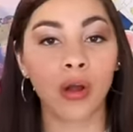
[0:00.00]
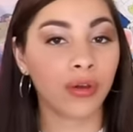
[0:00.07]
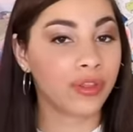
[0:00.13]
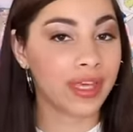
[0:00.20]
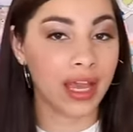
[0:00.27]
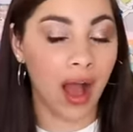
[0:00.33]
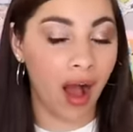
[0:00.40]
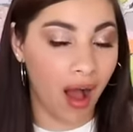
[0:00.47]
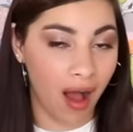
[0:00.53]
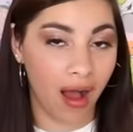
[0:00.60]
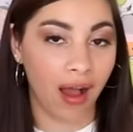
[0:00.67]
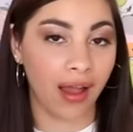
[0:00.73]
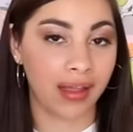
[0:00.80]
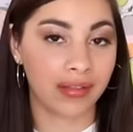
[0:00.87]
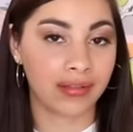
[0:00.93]
are the
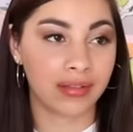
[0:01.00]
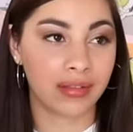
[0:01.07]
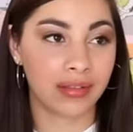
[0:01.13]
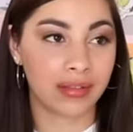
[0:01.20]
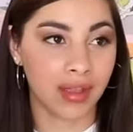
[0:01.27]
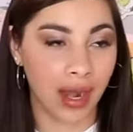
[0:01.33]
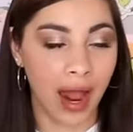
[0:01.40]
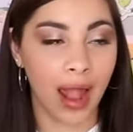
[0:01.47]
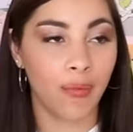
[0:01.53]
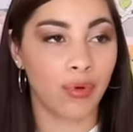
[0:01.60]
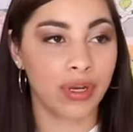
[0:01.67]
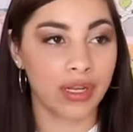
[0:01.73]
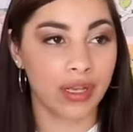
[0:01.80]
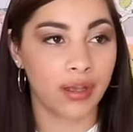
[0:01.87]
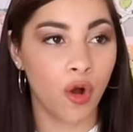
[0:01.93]
odds that I
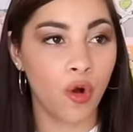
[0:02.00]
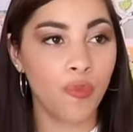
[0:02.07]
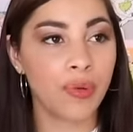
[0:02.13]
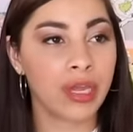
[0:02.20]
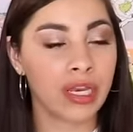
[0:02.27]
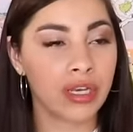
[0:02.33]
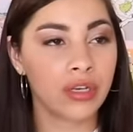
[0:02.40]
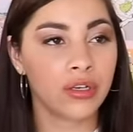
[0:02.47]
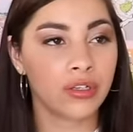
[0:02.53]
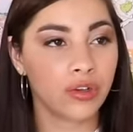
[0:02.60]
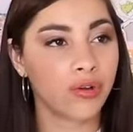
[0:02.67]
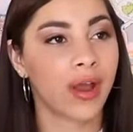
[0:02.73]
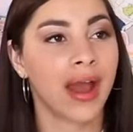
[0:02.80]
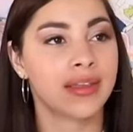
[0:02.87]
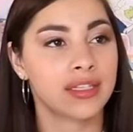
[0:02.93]
would open
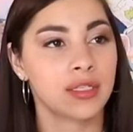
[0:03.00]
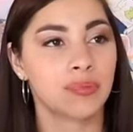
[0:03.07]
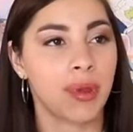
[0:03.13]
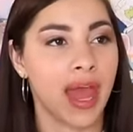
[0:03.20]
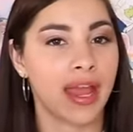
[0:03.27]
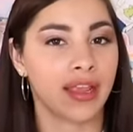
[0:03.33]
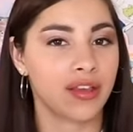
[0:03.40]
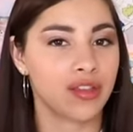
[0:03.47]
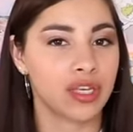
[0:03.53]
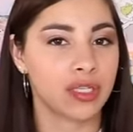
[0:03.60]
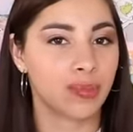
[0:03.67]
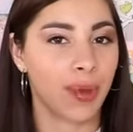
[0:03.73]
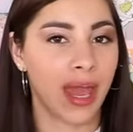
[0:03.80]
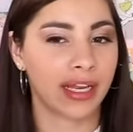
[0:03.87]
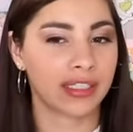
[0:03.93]
your guys'
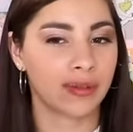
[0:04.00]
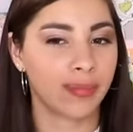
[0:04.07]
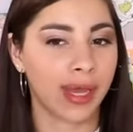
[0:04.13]
packages back to